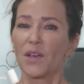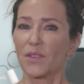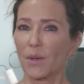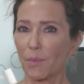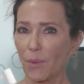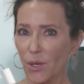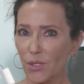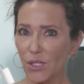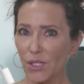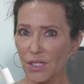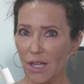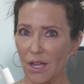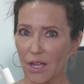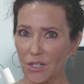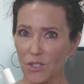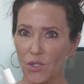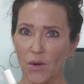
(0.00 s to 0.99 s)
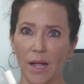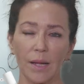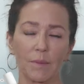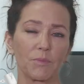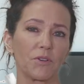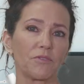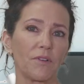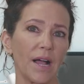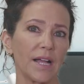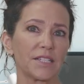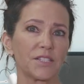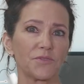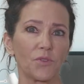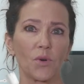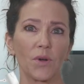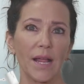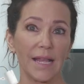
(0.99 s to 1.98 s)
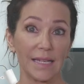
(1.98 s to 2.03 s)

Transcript: The purchase contract provides for